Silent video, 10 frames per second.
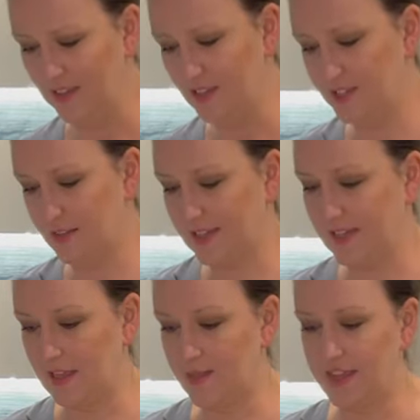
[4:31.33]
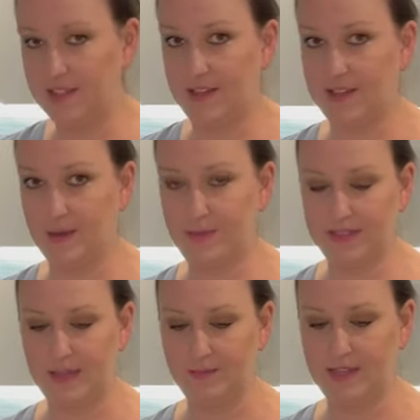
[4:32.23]
So like, again, things like I
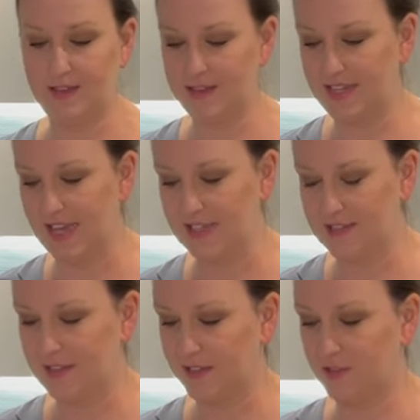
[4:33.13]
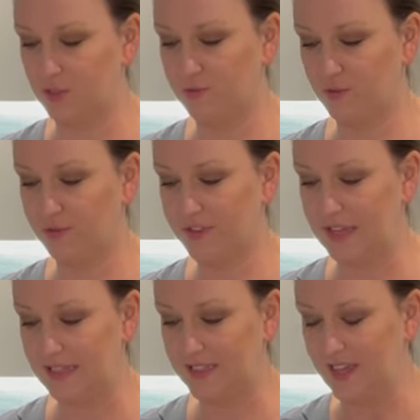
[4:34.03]
picked up the other day, it's like a soup broth
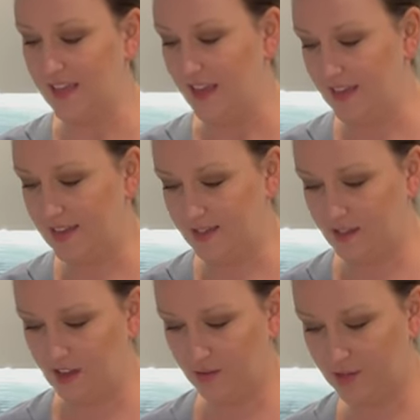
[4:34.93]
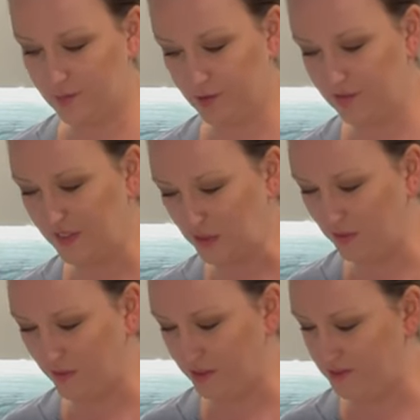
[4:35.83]
kit. Again, I only bought a
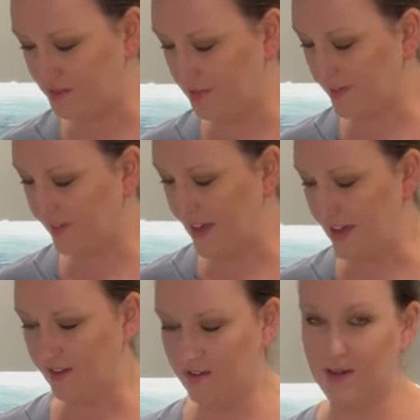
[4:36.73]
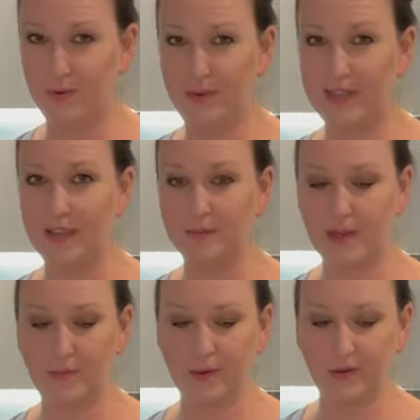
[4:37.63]
few of them, to be fair. I'll probably keep a
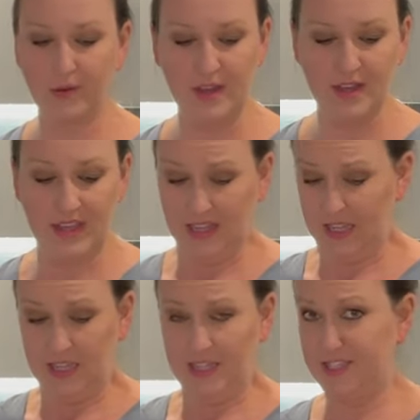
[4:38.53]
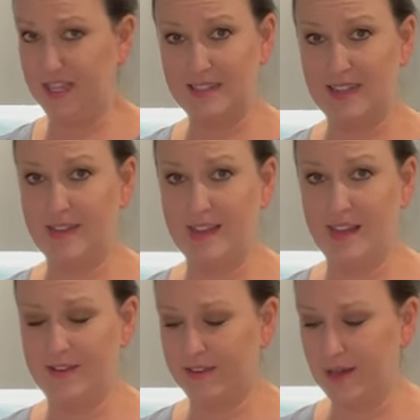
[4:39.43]
couple just like they
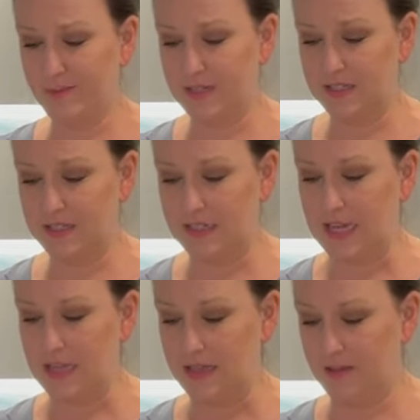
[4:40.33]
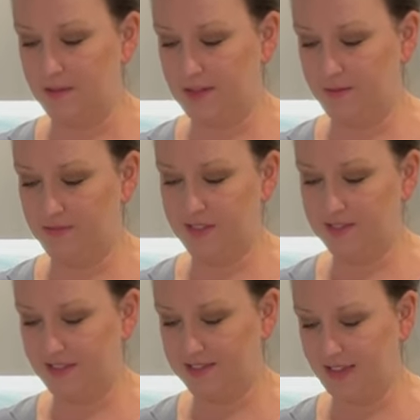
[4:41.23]
are in the cupboard. Again, these
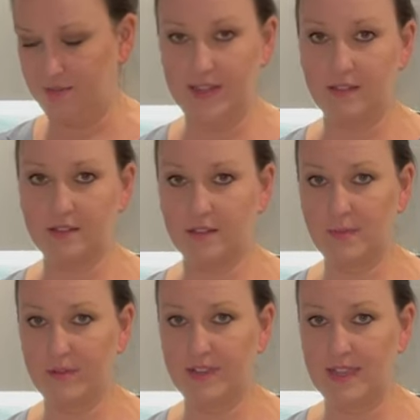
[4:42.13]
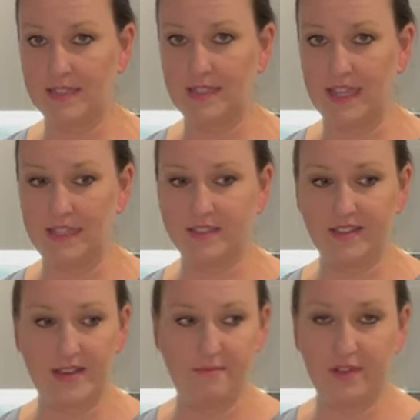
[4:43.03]
things have like couple of years date.
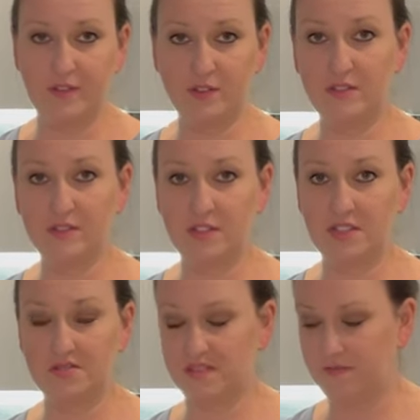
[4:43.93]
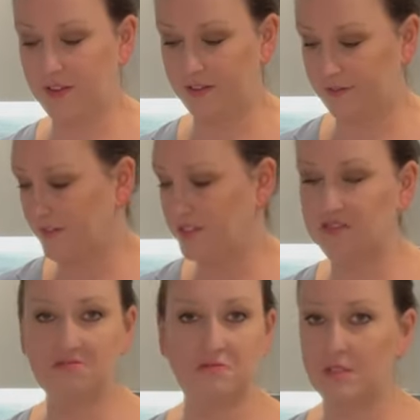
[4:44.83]
If you know you're going to use them very, very
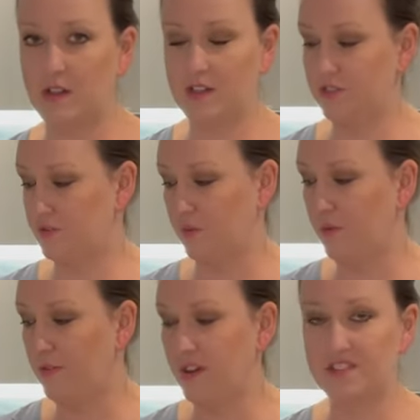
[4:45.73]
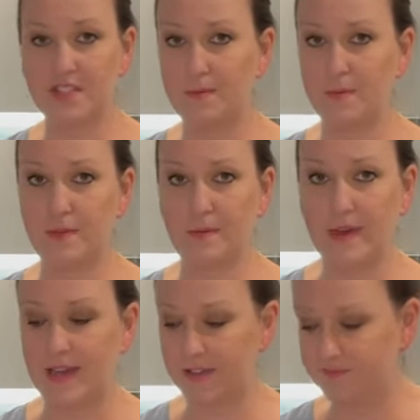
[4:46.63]
soon, I just won't bother. I just keep them in the
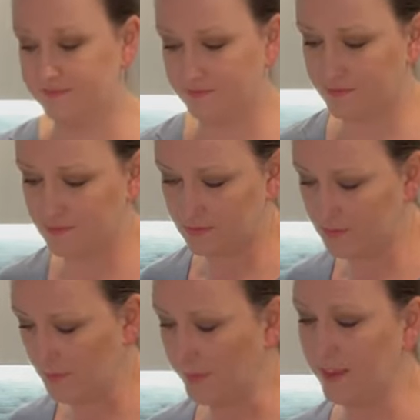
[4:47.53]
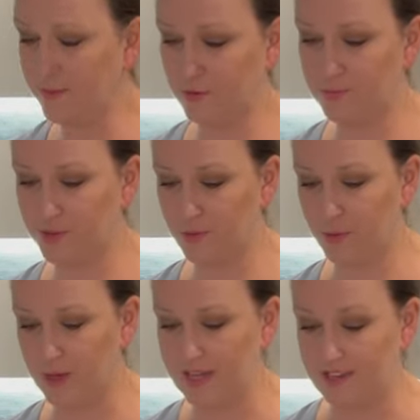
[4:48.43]
bag. If I want to put them
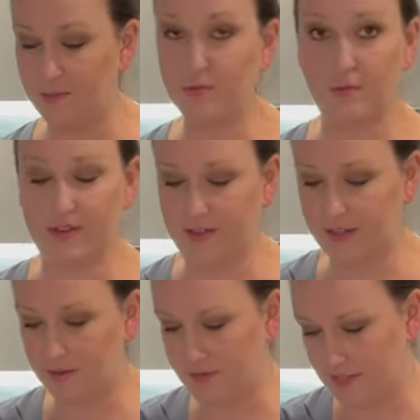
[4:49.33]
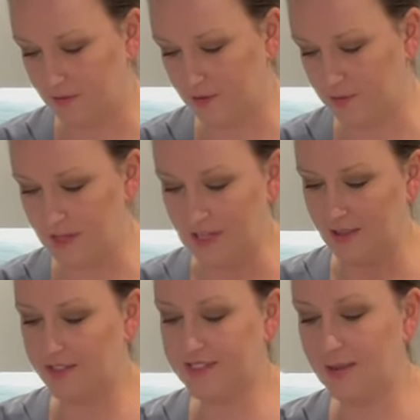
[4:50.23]
away, I'll probably vacuum seal them.
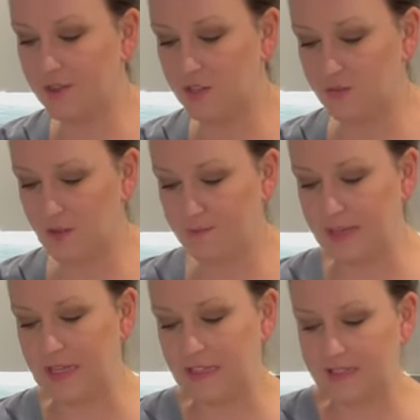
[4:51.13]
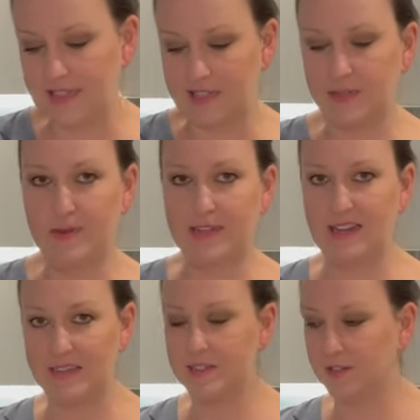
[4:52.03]
The same goes with the beans and split
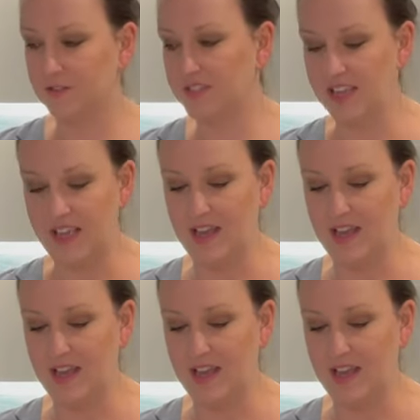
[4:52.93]
lentils.